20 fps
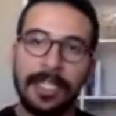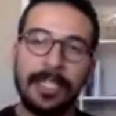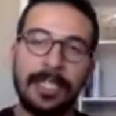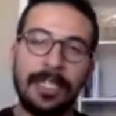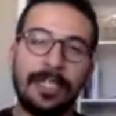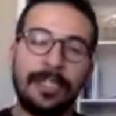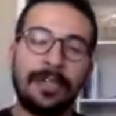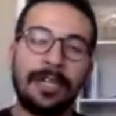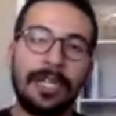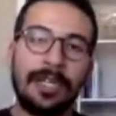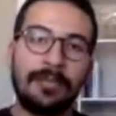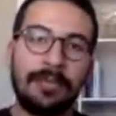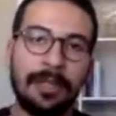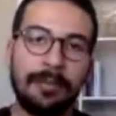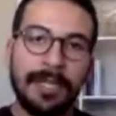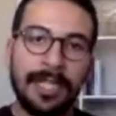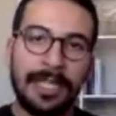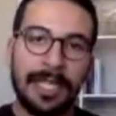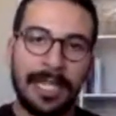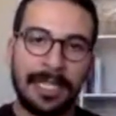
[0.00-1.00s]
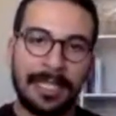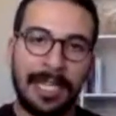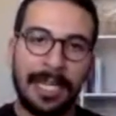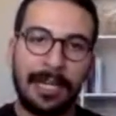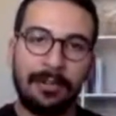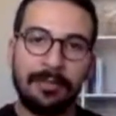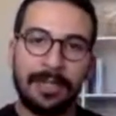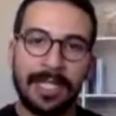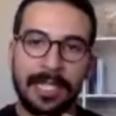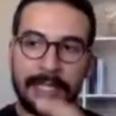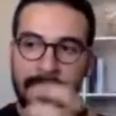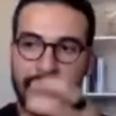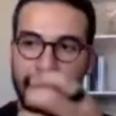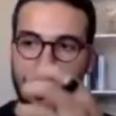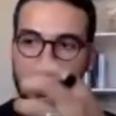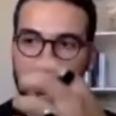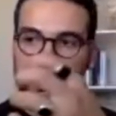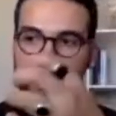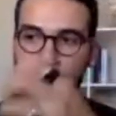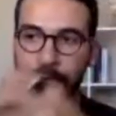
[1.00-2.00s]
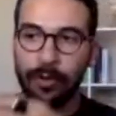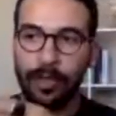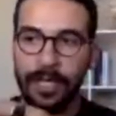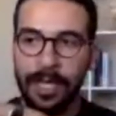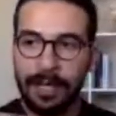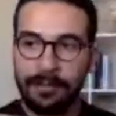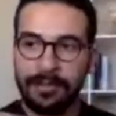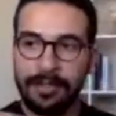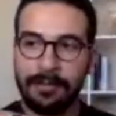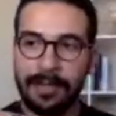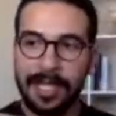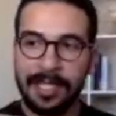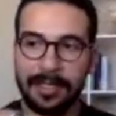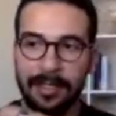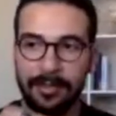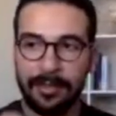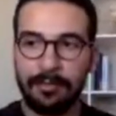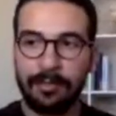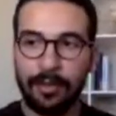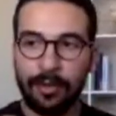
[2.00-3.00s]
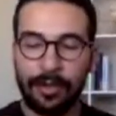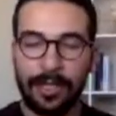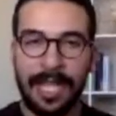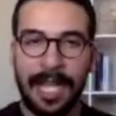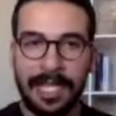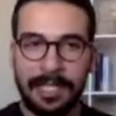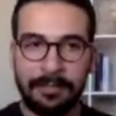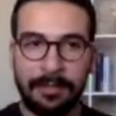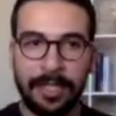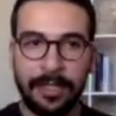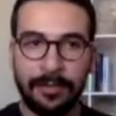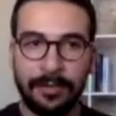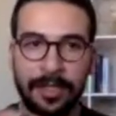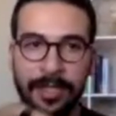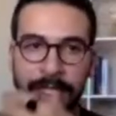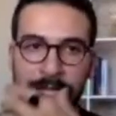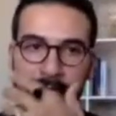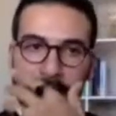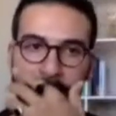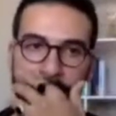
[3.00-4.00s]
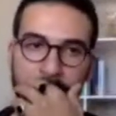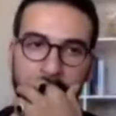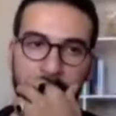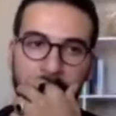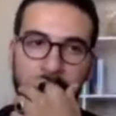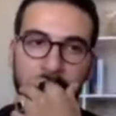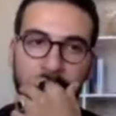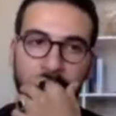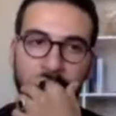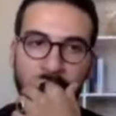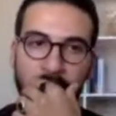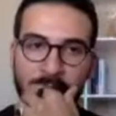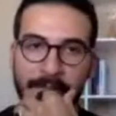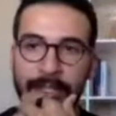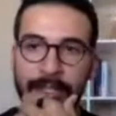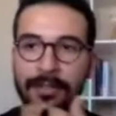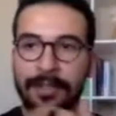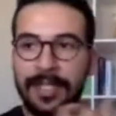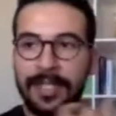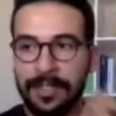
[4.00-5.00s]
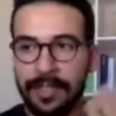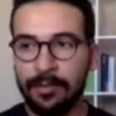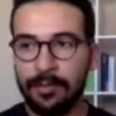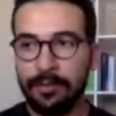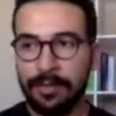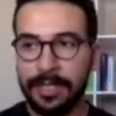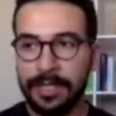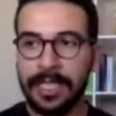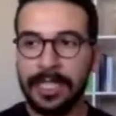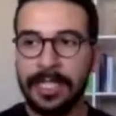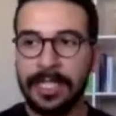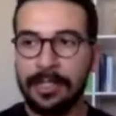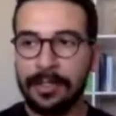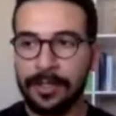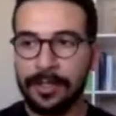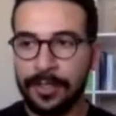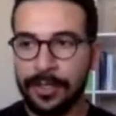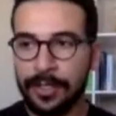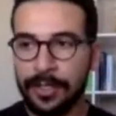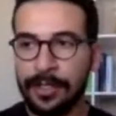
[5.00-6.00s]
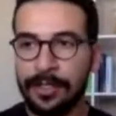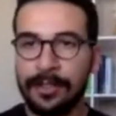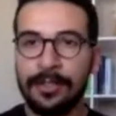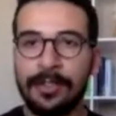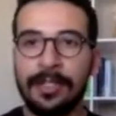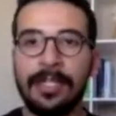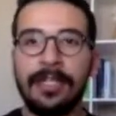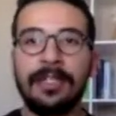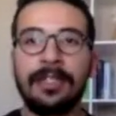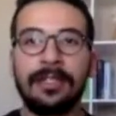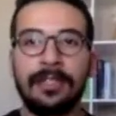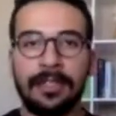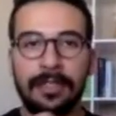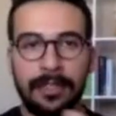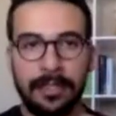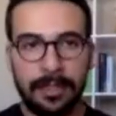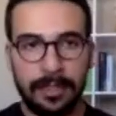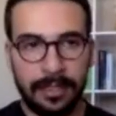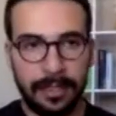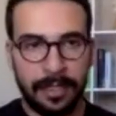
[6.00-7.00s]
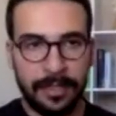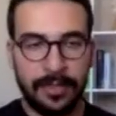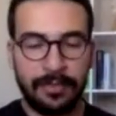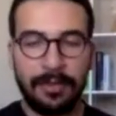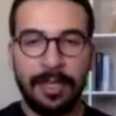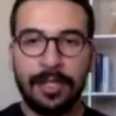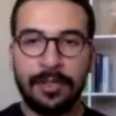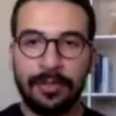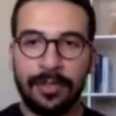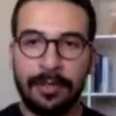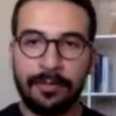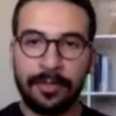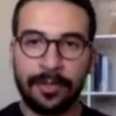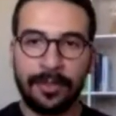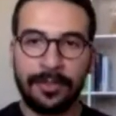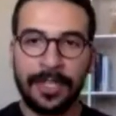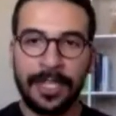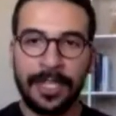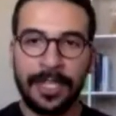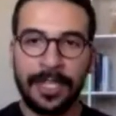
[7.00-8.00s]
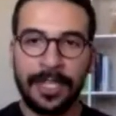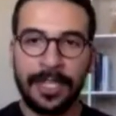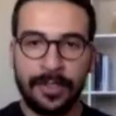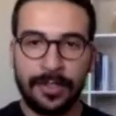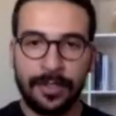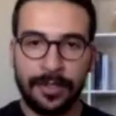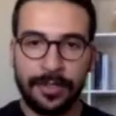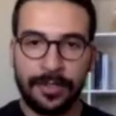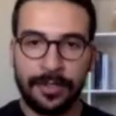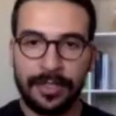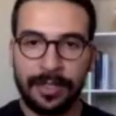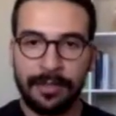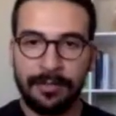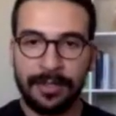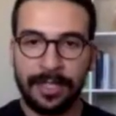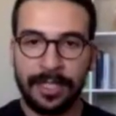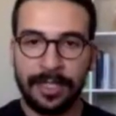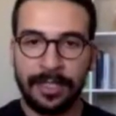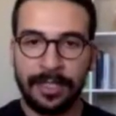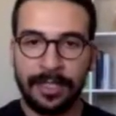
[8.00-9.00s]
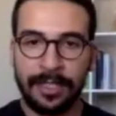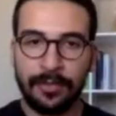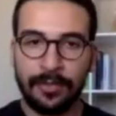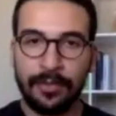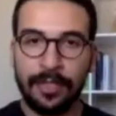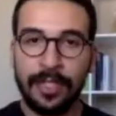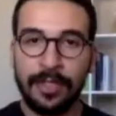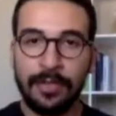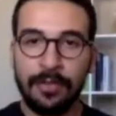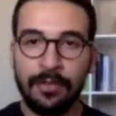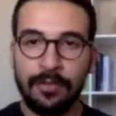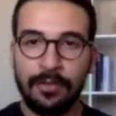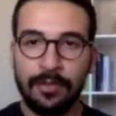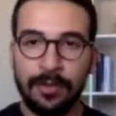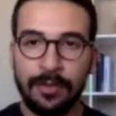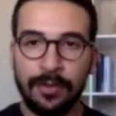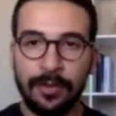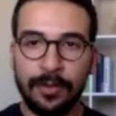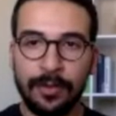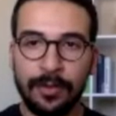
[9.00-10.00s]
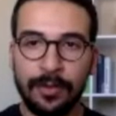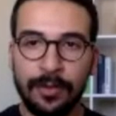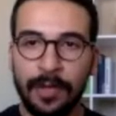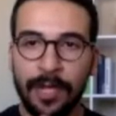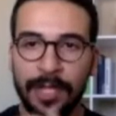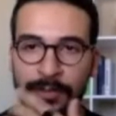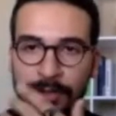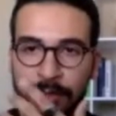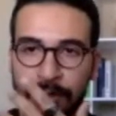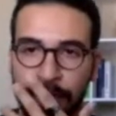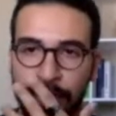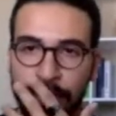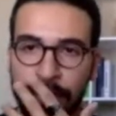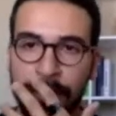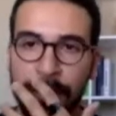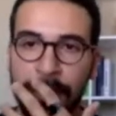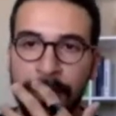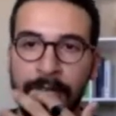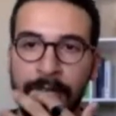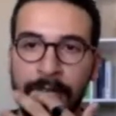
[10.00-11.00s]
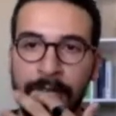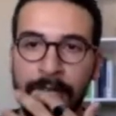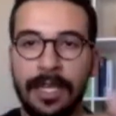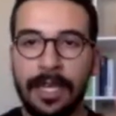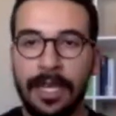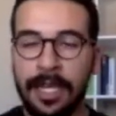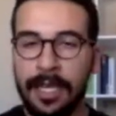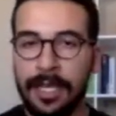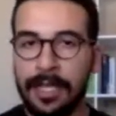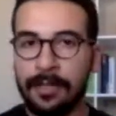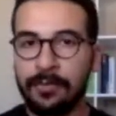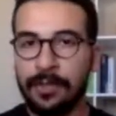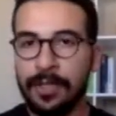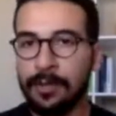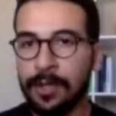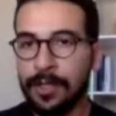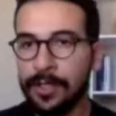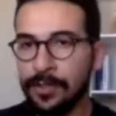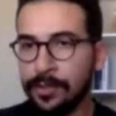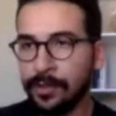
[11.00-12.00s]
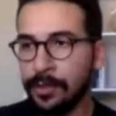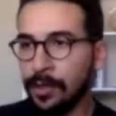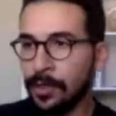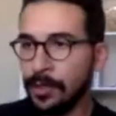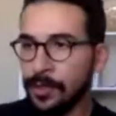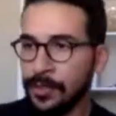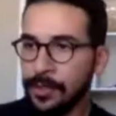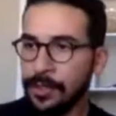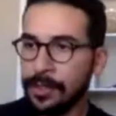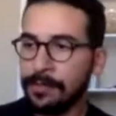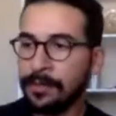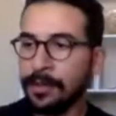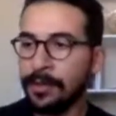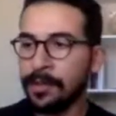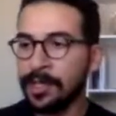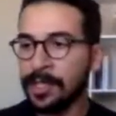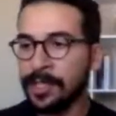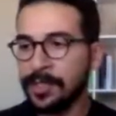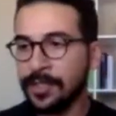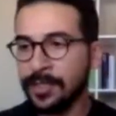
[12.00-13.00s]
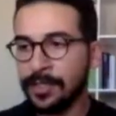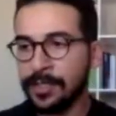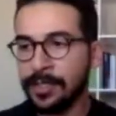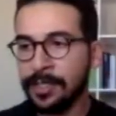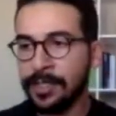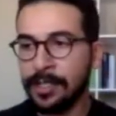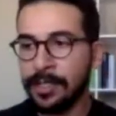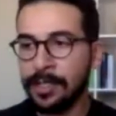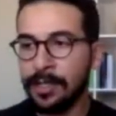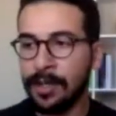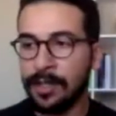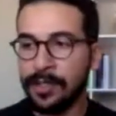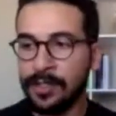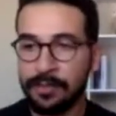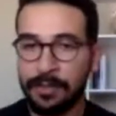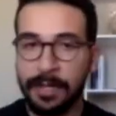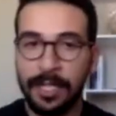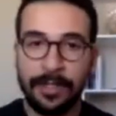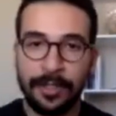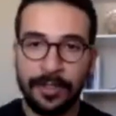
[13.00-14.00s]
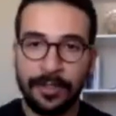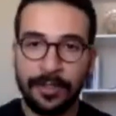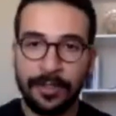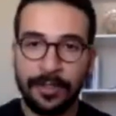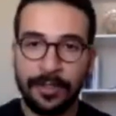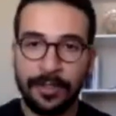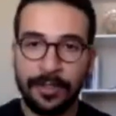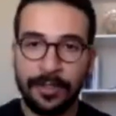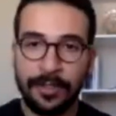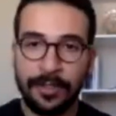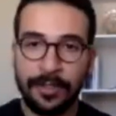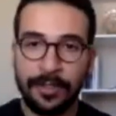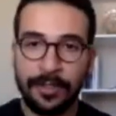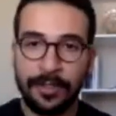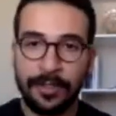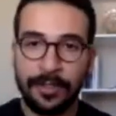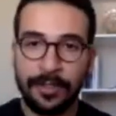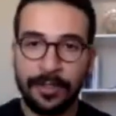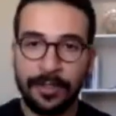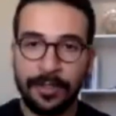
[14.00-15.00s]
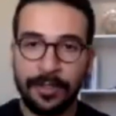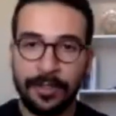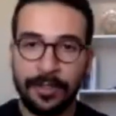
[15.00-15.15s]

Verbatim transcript: You can implement that now, but it's not fully optimized the temporal aspect within. Trajectories and mobility also, uh, and spatiotemporal data, this is also something that we, we want to do. And we want to also focus uh, on spatial streaming in the future.